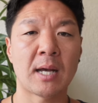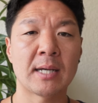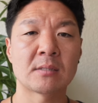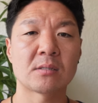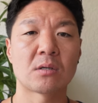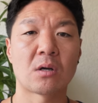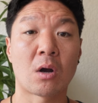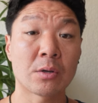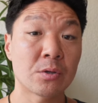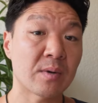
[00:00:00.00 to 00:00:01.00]
guys,
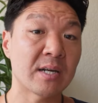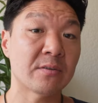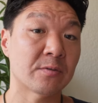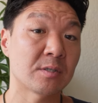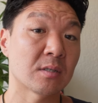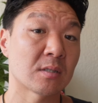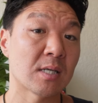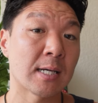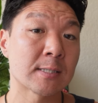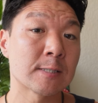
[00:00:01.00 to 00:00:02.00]
are you ready for
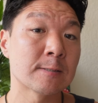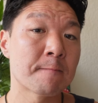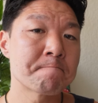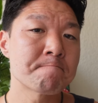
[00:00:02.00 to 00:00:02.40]
success?